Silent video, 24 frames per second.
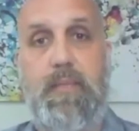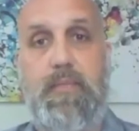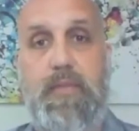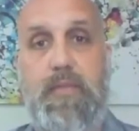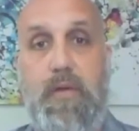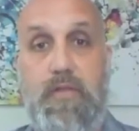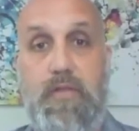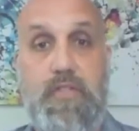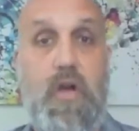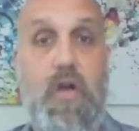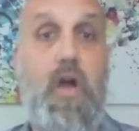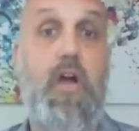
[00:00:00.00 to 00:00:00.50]

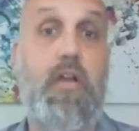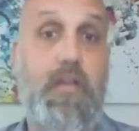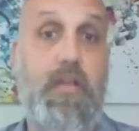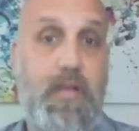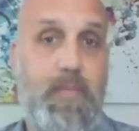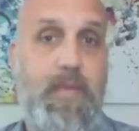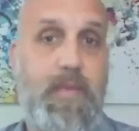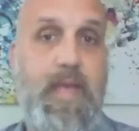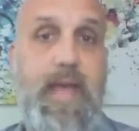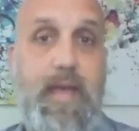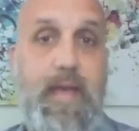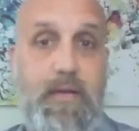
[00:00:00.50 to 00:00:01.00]
those are going
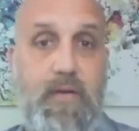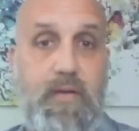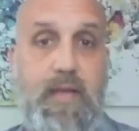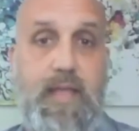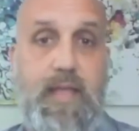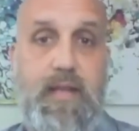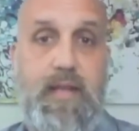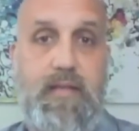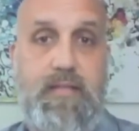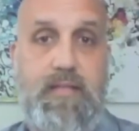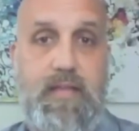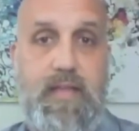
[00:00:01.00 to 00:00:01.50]
to be
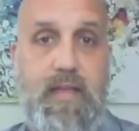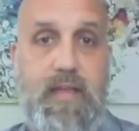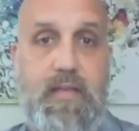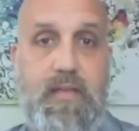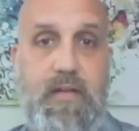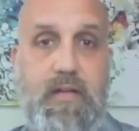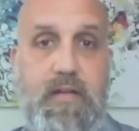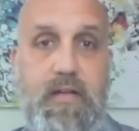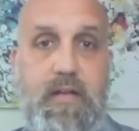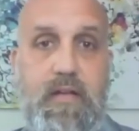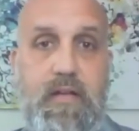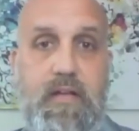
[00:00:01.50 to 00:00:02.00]
aggregated
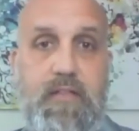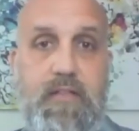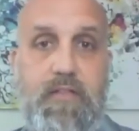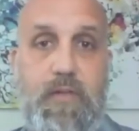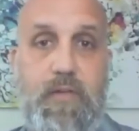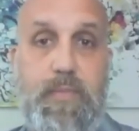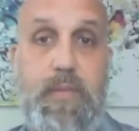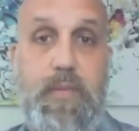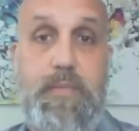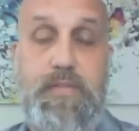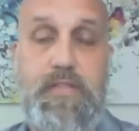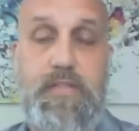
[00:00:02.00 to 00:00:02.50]
together for
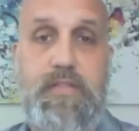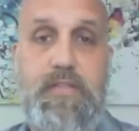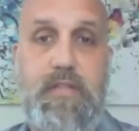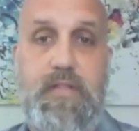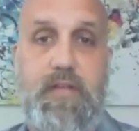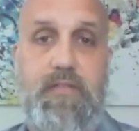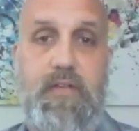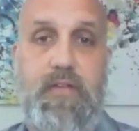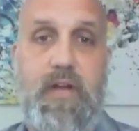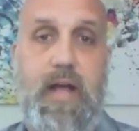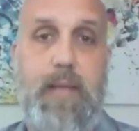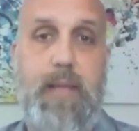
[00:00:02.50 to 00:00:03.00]
purposes
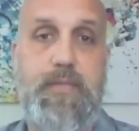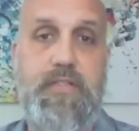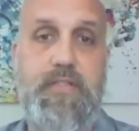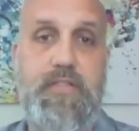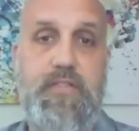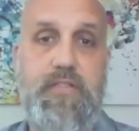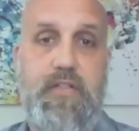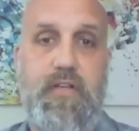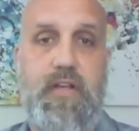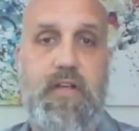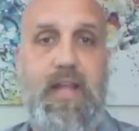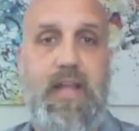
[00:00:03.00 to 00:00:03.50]
of your options.
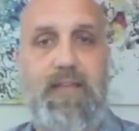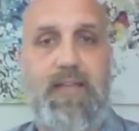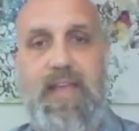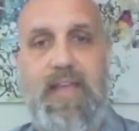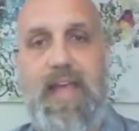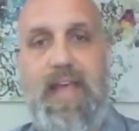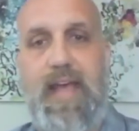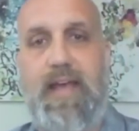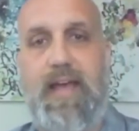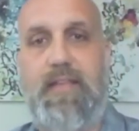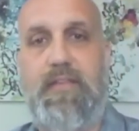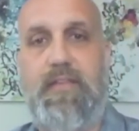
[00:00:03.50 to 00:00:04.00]
So you're going to have
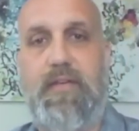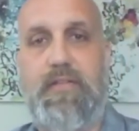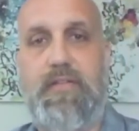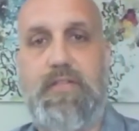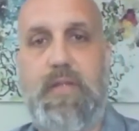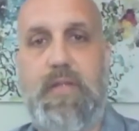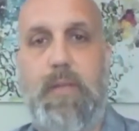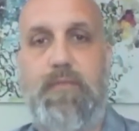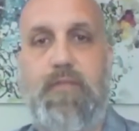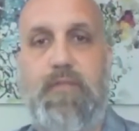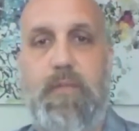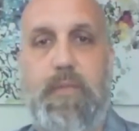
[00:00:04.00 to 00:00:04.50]
to add those
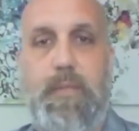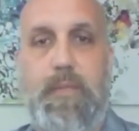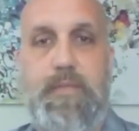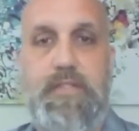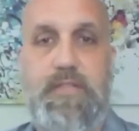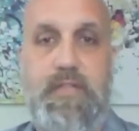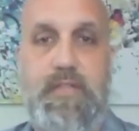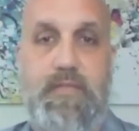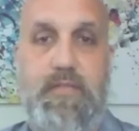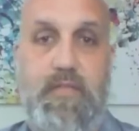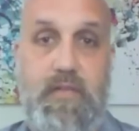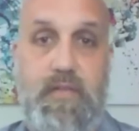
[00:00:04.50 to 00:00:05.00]
up for
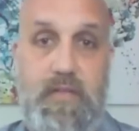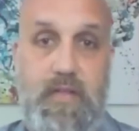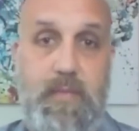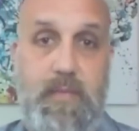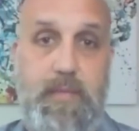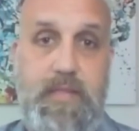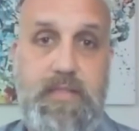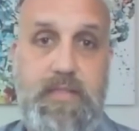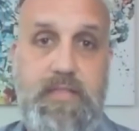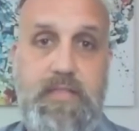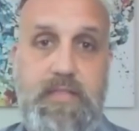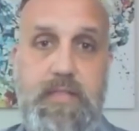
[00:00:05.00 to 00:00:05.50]
purposes of your
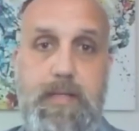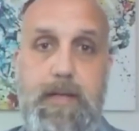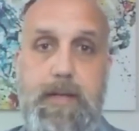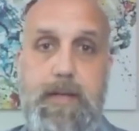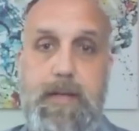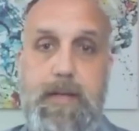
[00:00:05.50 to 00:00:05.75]
limits.